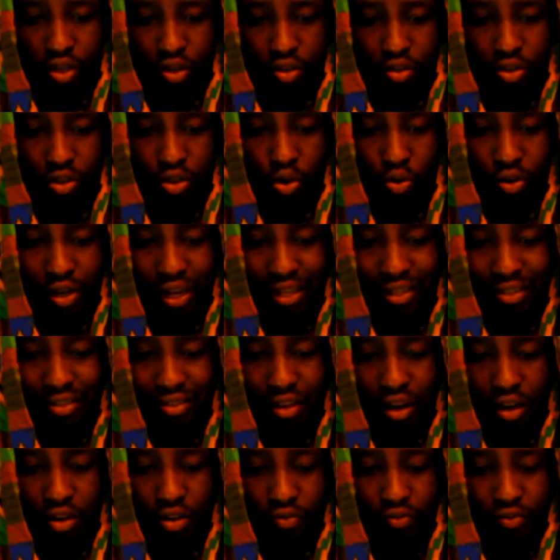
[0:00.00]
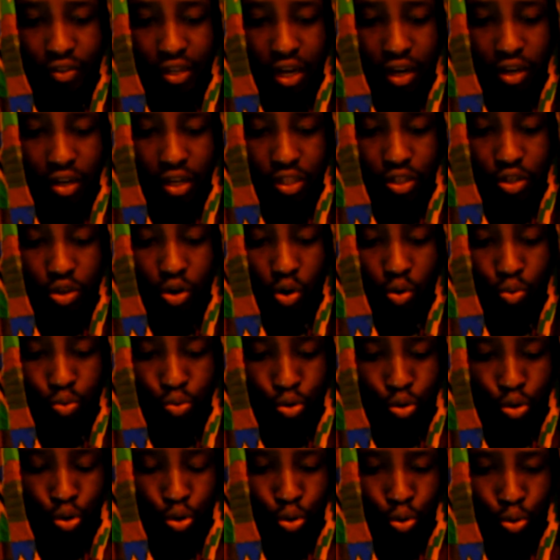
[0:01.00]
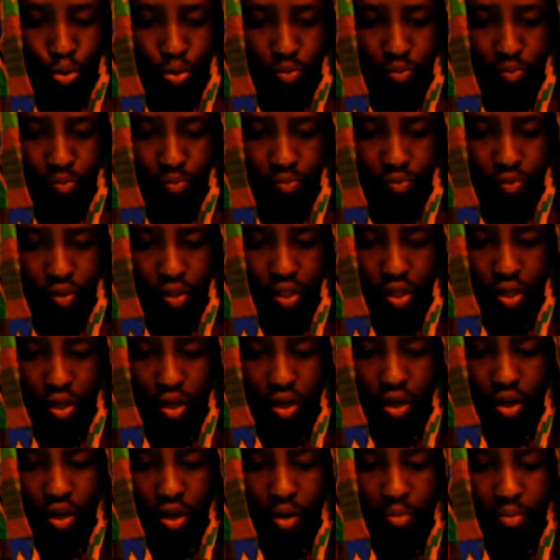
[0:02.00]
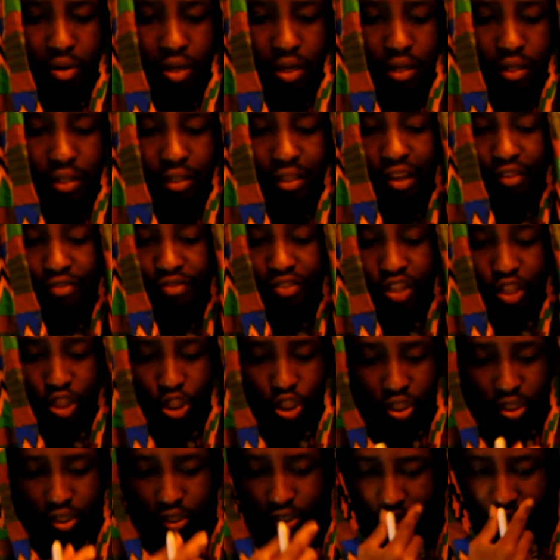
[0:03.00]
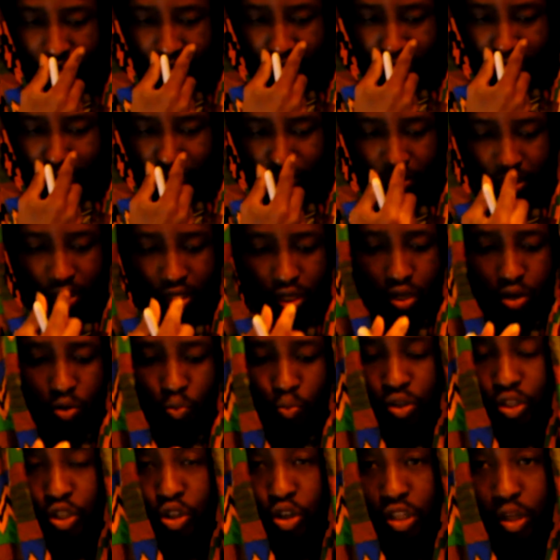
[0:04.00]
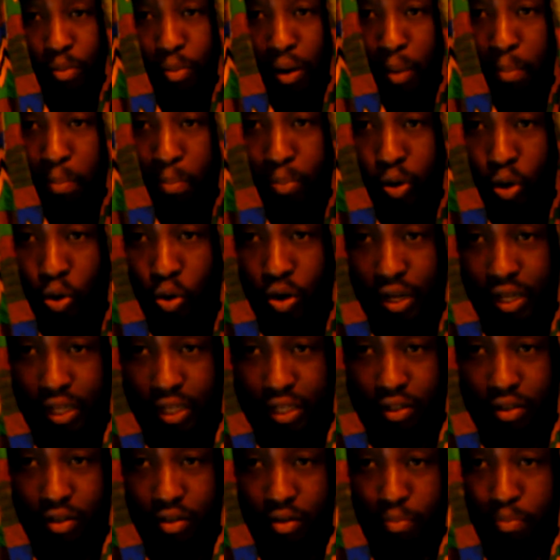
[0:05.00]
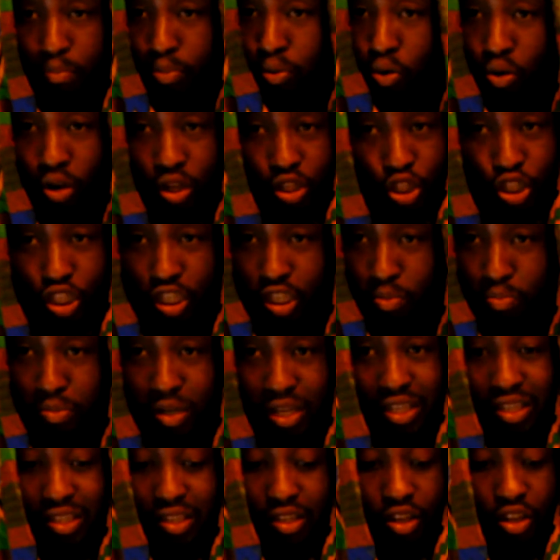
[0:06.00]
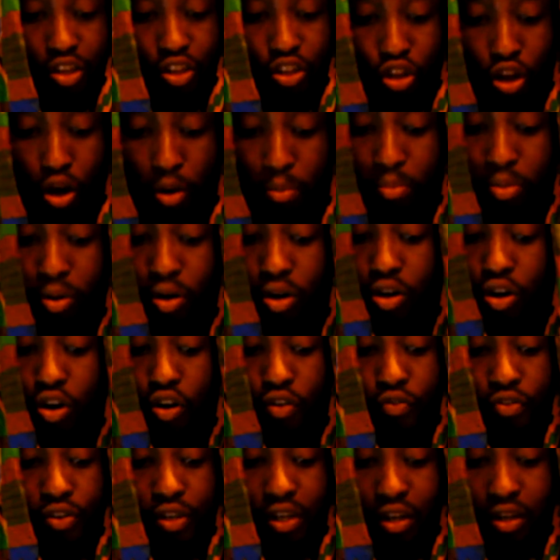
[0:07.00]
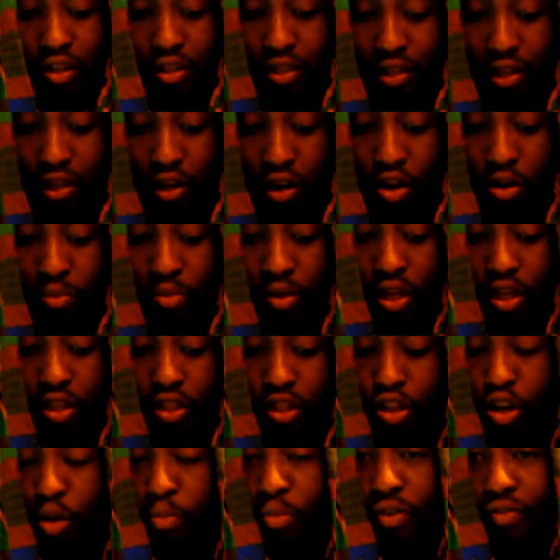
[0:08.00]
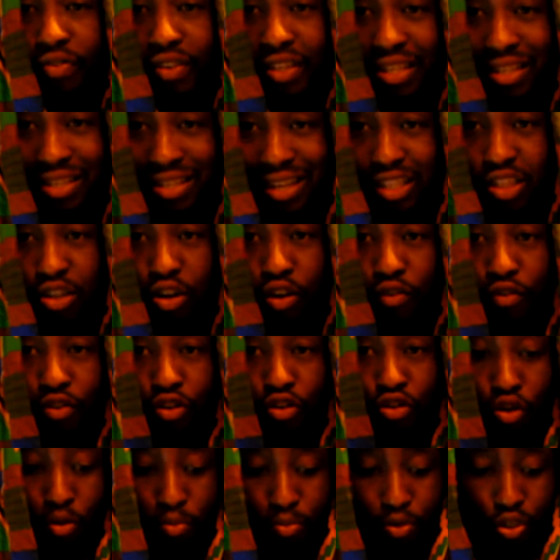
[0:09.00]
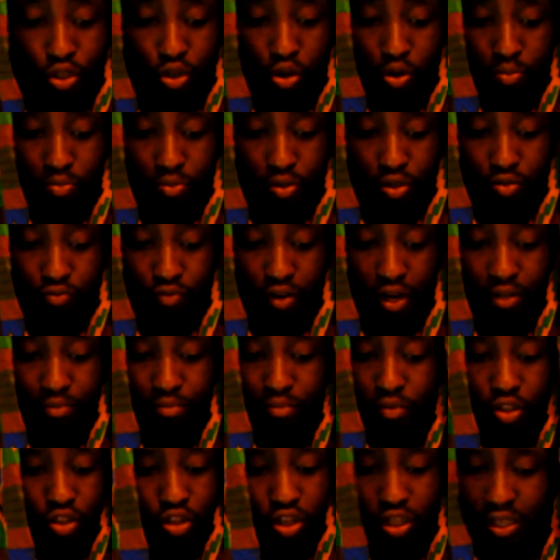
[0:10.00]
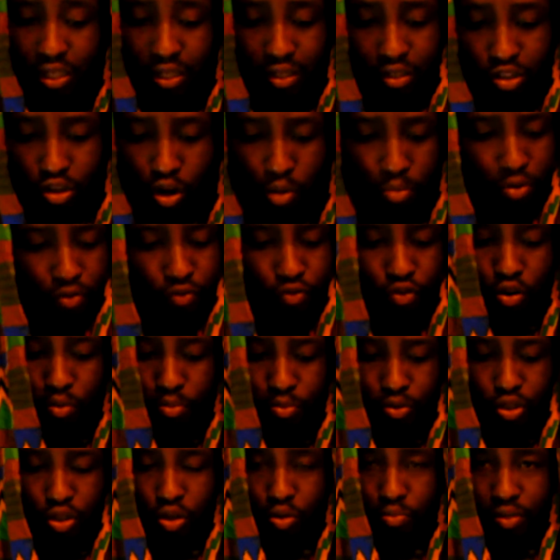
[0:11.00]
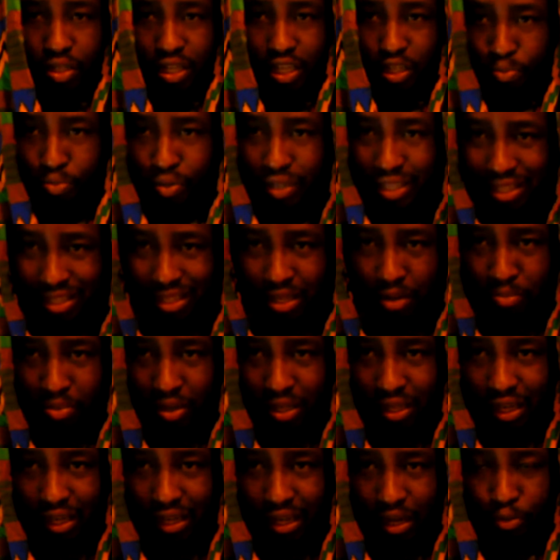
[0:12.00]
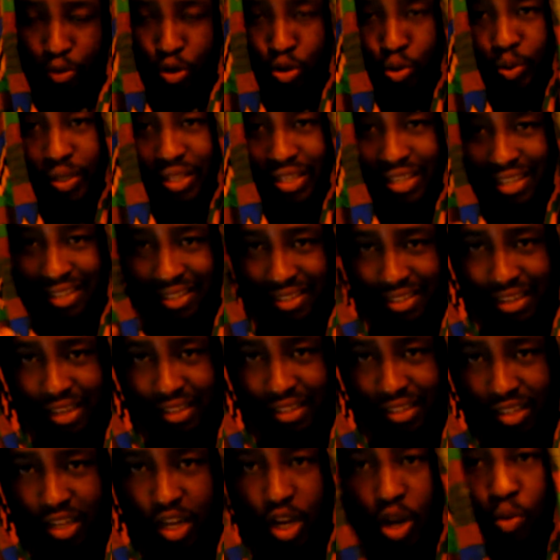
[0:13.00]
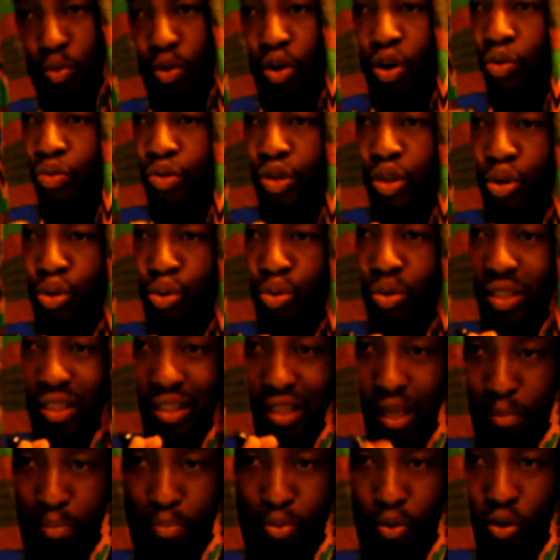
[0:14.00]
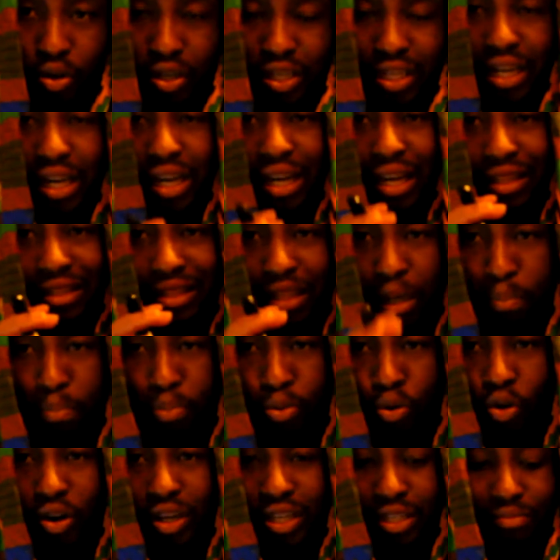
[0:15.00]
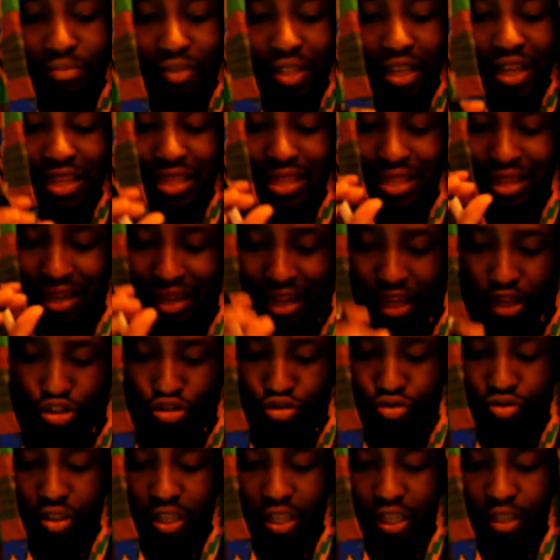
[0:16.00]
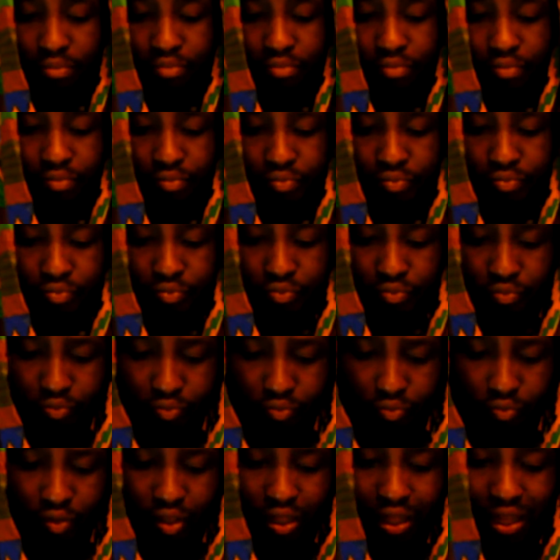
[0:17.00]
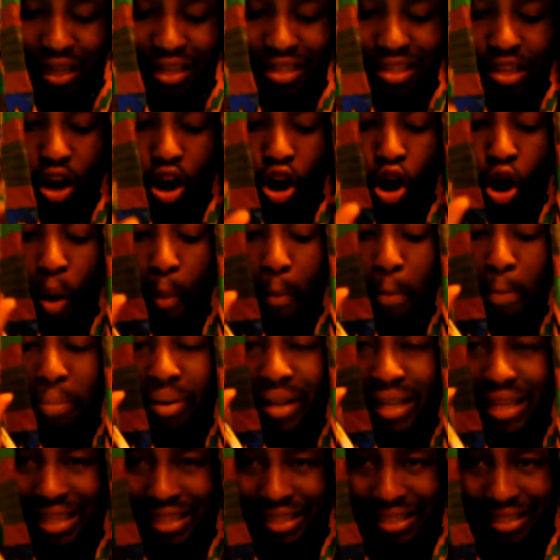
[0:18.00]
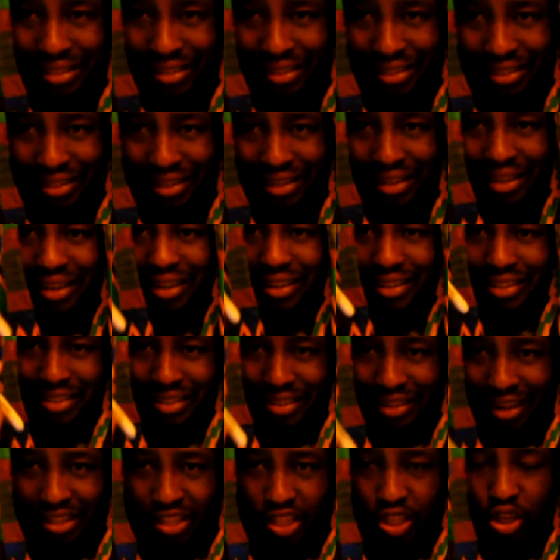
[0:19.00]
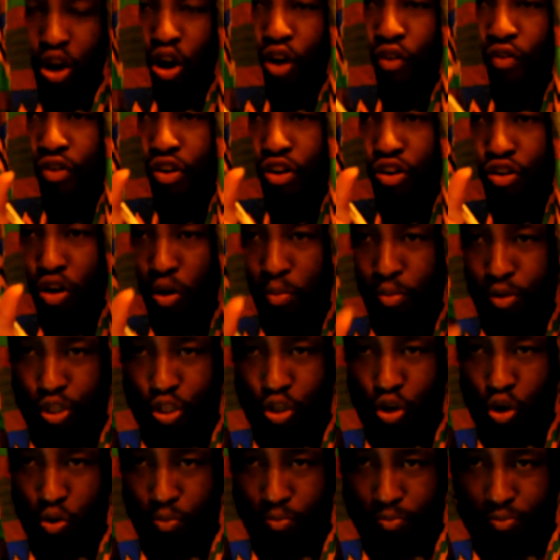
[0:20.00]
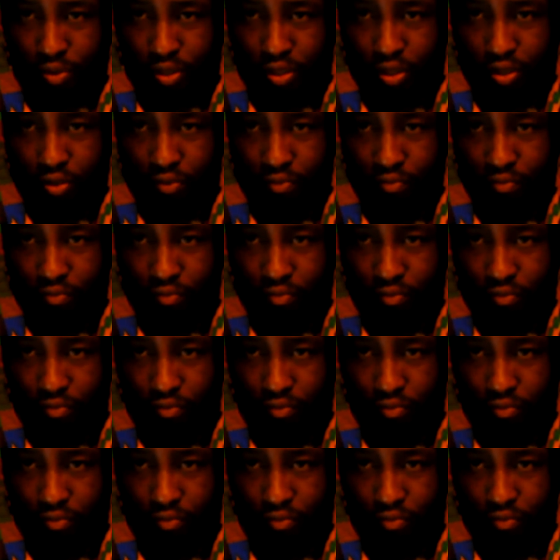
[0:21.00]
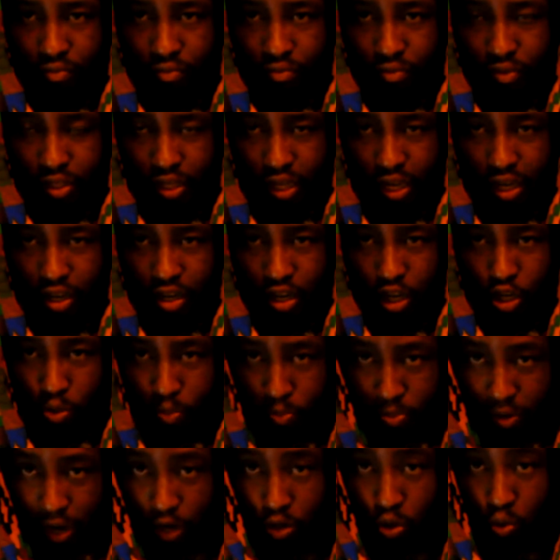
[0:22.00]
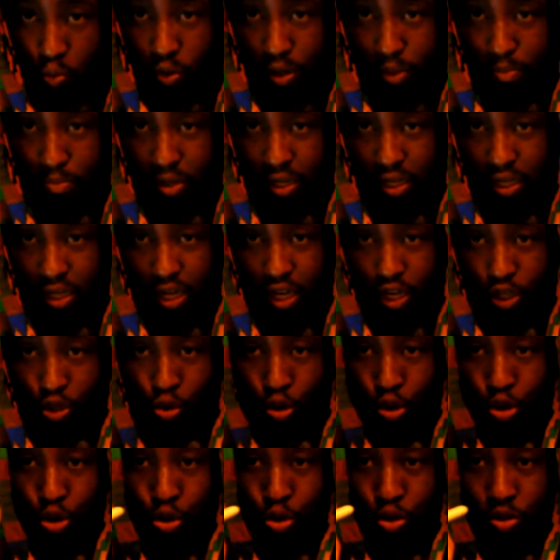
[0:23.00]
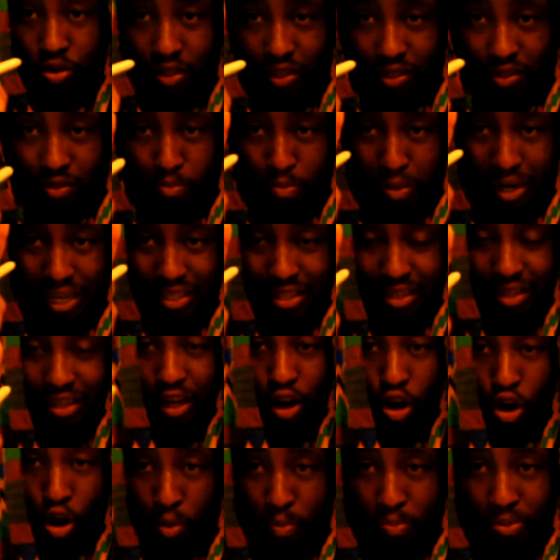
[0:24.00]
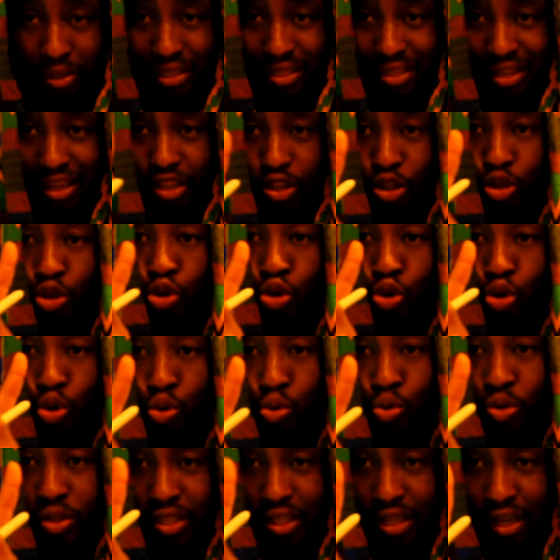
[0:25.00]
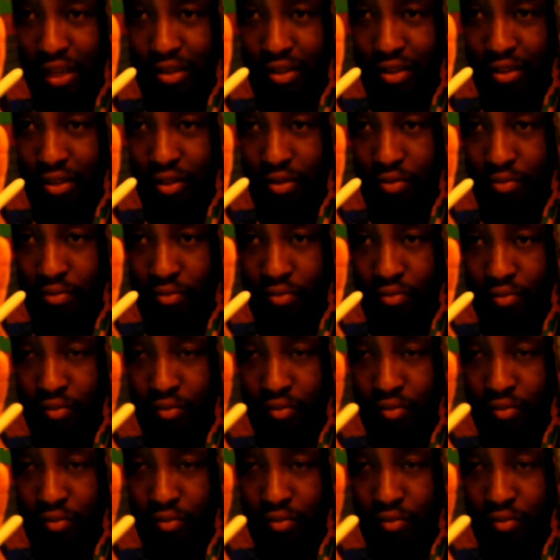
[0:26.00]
So let's start off now. Let's go to definitions. We talked about ploid. Ploid just means number of the number of a set of chromosomes, right? Just number of chromosomes. Let's put it simply like that. Because when we say set, we're going to diploid. Diploid is literally a complete set of chromosomes. Okay, are you with me? So it's basically a complete set is two sets.